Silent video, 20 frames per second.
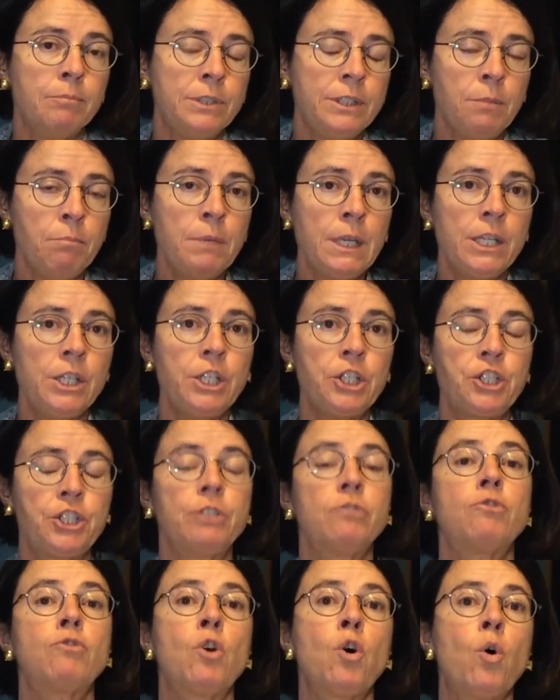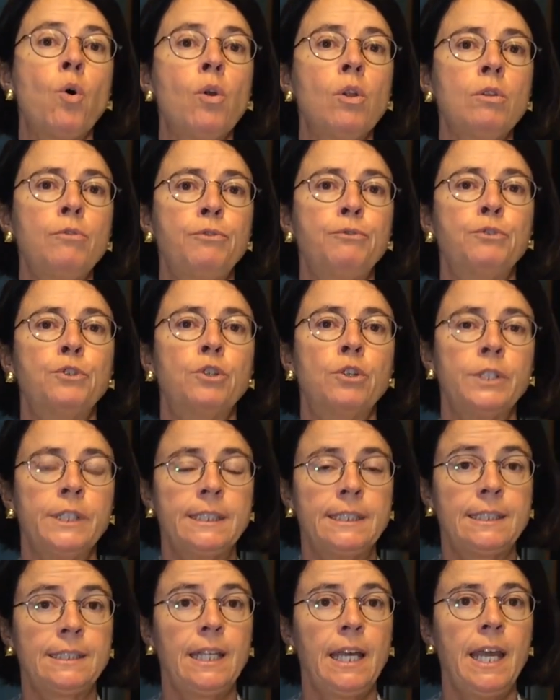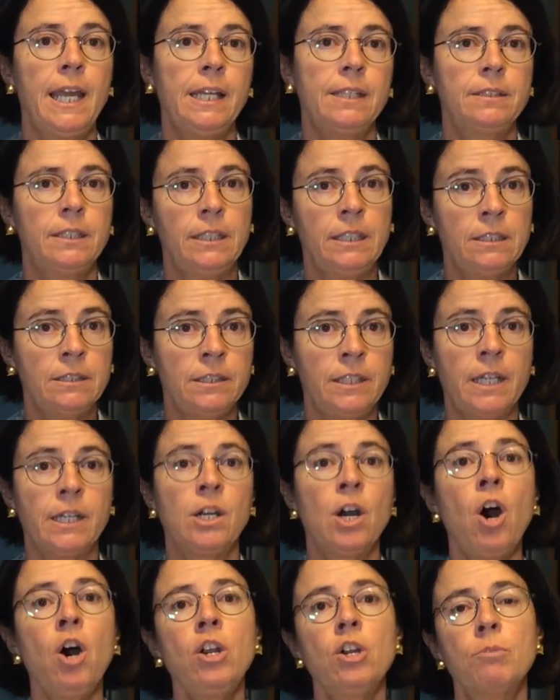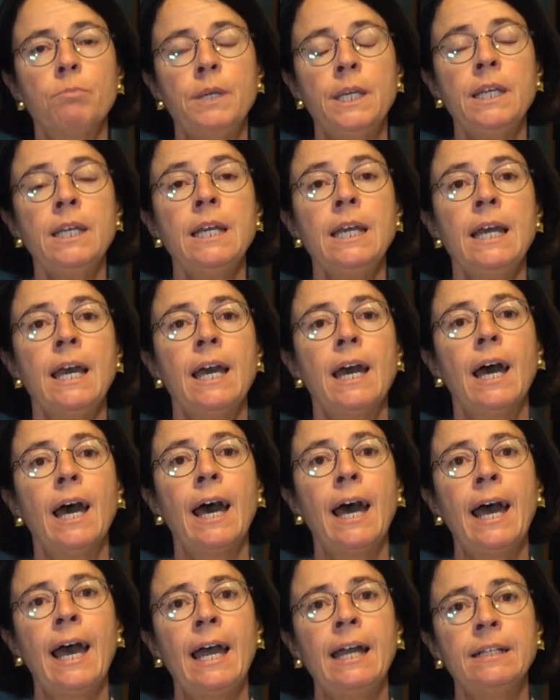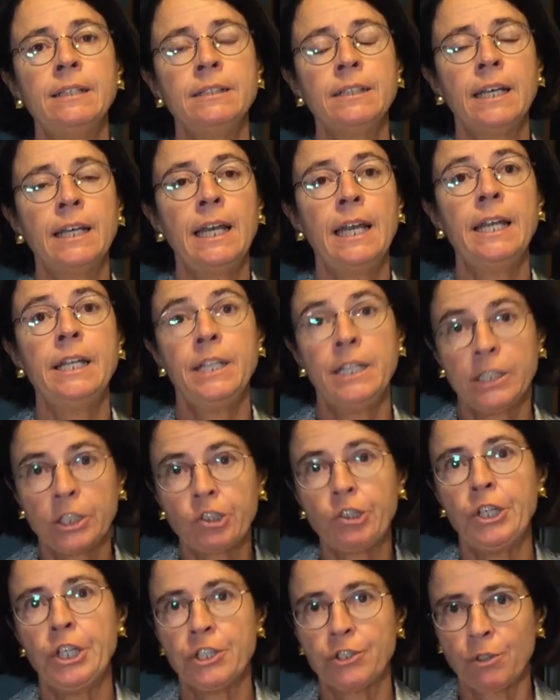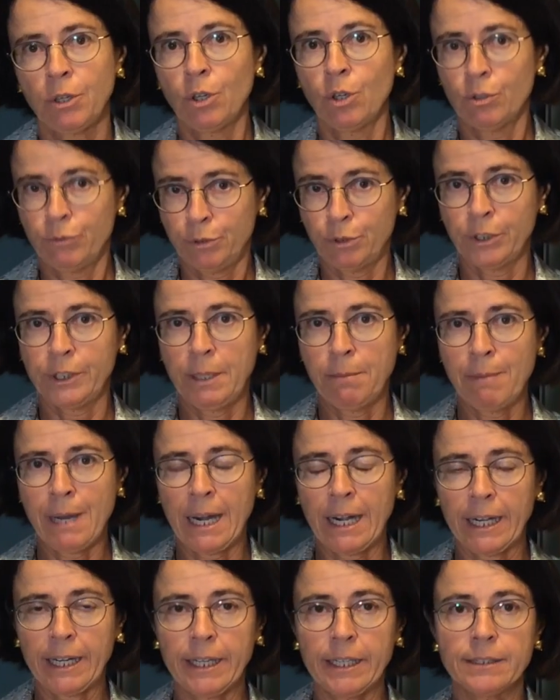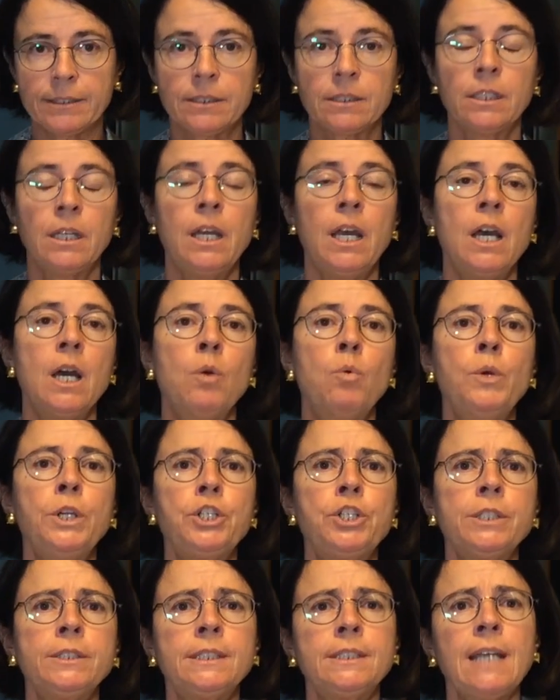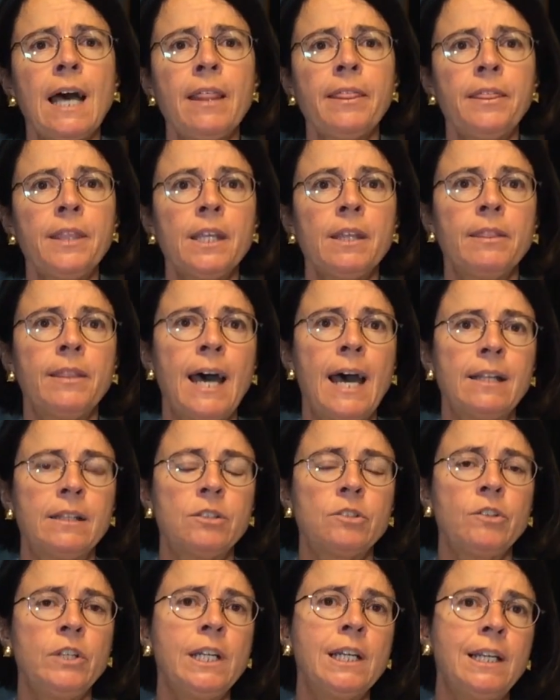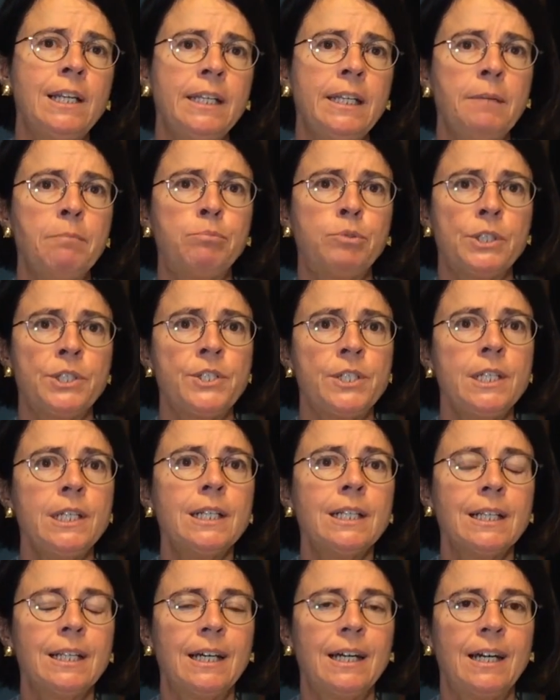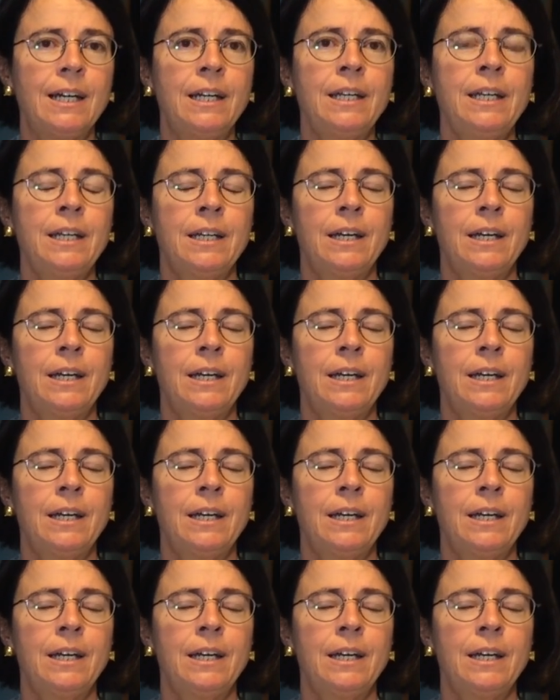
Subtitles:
diminished role for the state in the economy and an increased role for the market, which is something that really Brazil